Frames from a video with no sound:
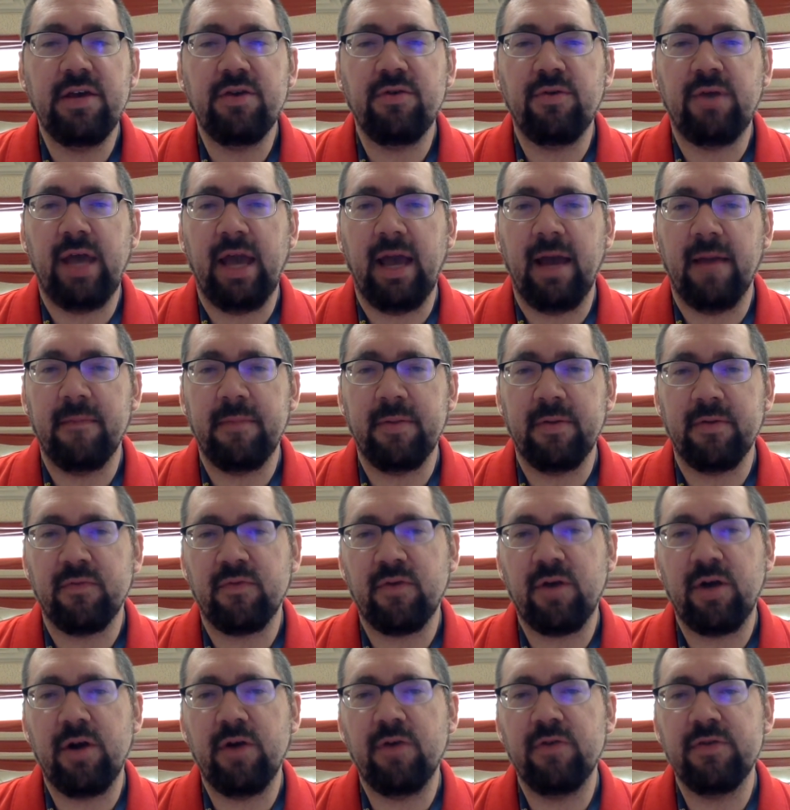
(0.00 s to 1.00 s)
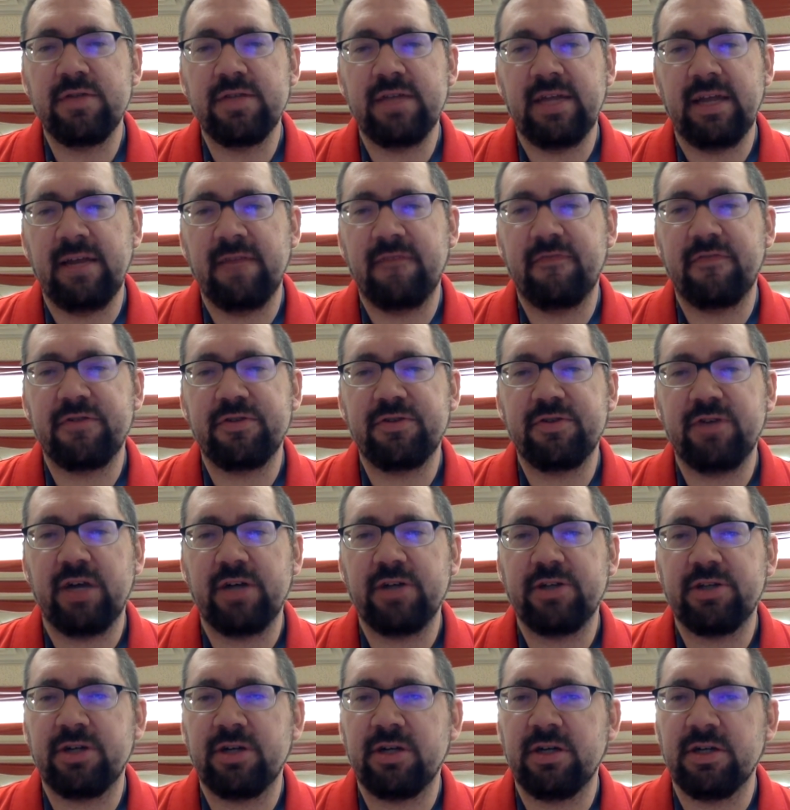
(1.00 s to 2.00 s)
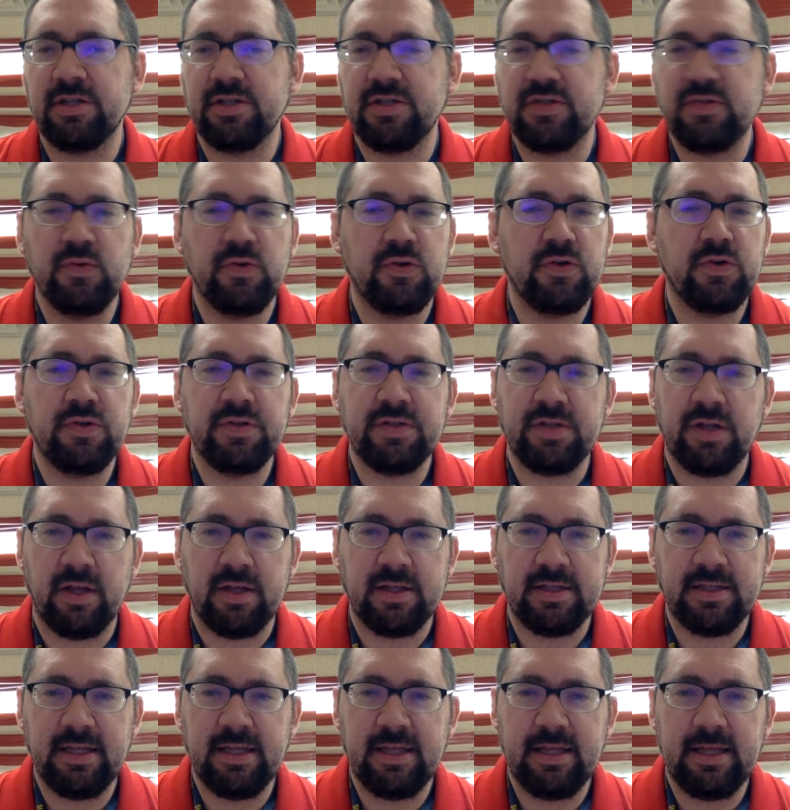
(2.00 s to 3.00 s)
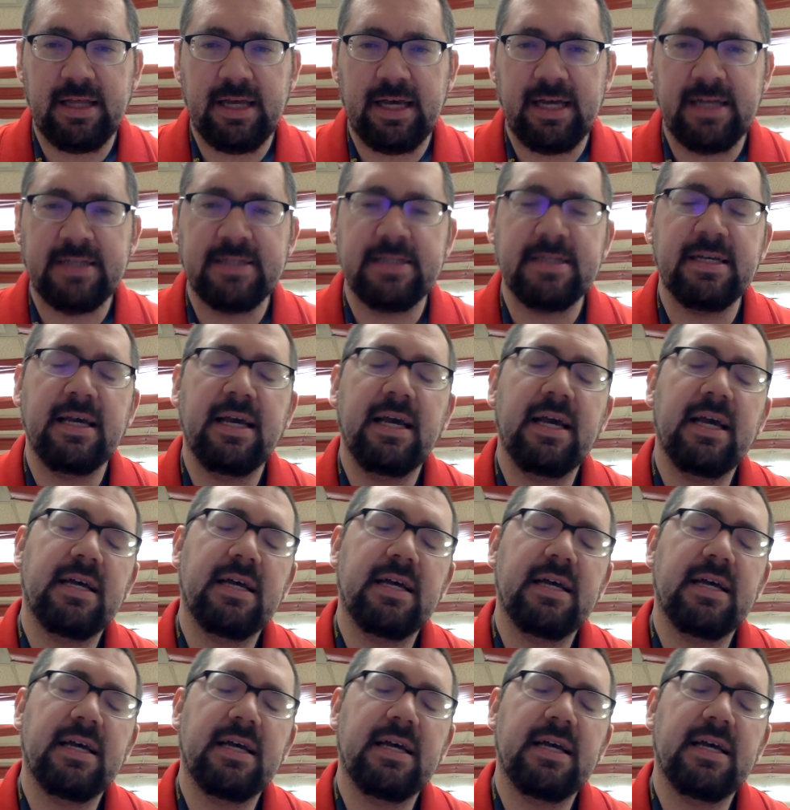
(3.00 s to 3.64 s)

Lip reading: you can't build roads, infrastructure, and schools, and all these other things.